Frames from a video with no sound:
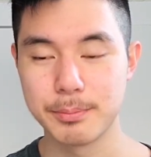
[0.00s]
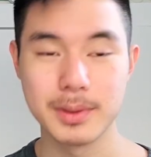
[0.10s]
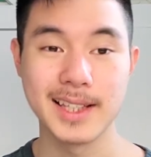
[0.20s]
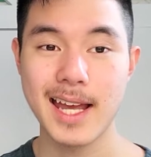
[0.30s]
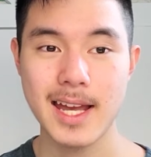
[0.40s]

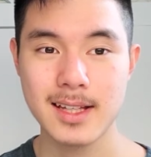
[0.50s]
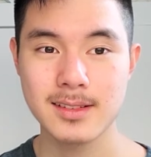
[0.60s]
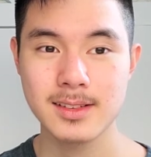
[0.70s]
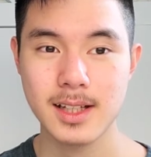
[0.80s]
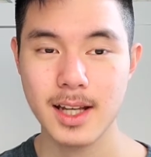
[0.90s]

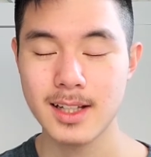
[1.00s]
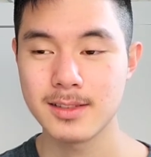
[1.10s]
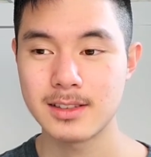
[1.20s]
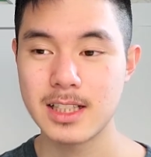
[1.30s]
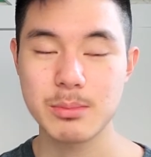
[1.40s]
bland
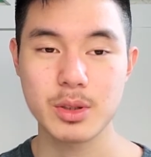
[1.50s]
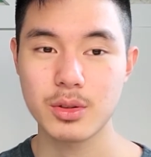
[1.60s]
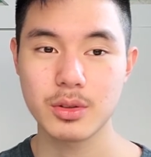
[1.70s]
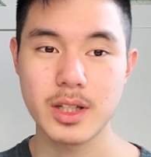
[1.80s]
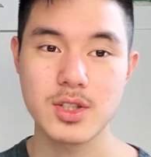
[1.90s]
and
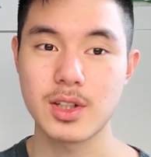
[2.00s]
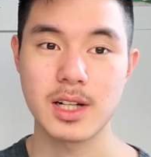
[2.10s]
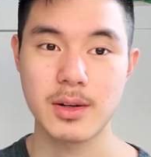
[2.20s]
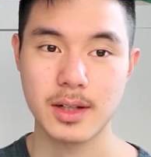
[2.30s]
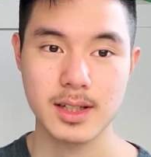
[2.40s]
typical and
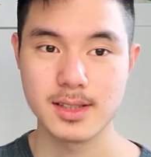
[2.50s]
generic